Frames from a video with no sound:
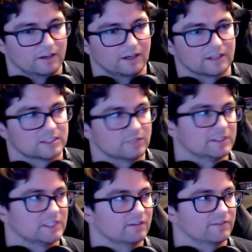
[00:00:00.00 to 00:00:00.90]
he has so
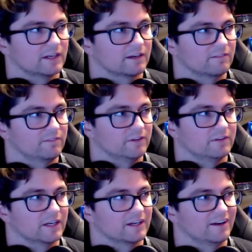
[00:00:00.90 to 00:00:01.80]
much health that it can feel
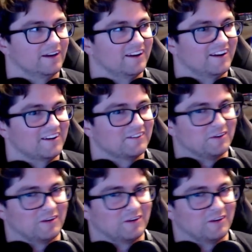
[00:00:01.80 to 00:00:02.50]
like, well,